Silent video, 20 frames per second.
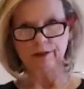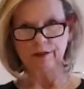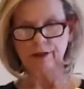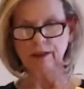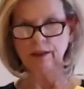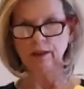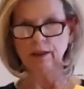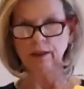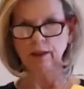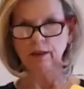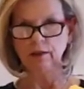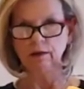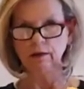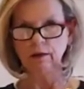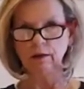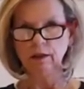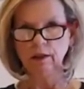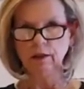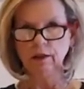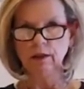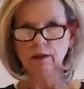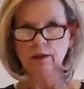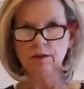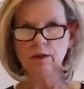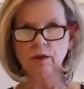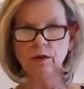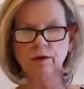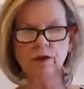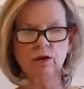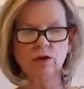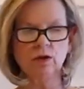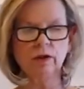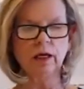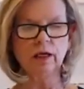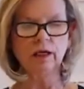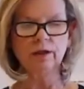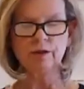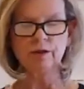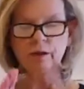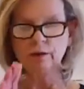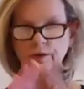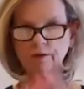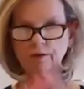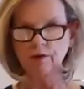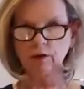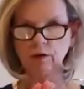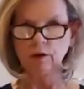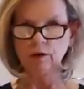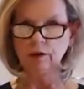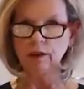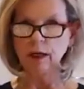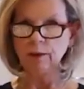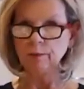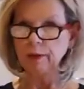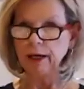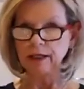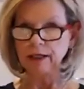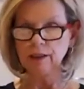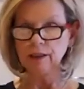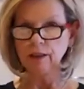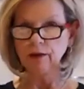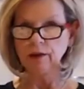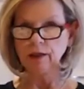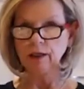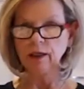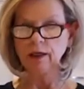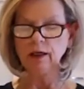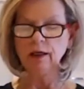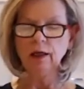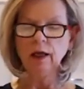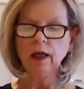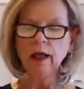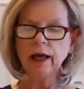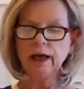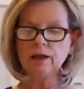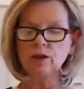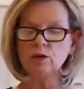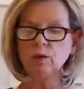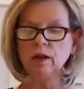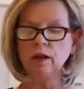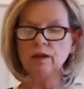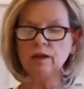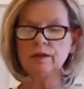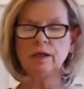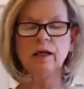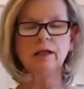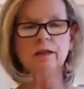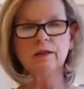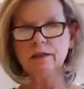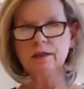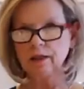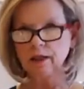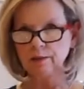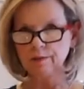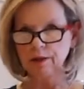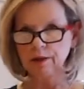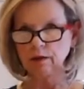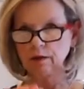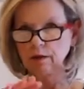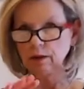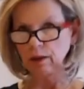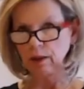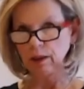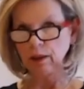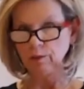in here so that you're getting some of the good gut bacteria, as well as enzymes that are going to help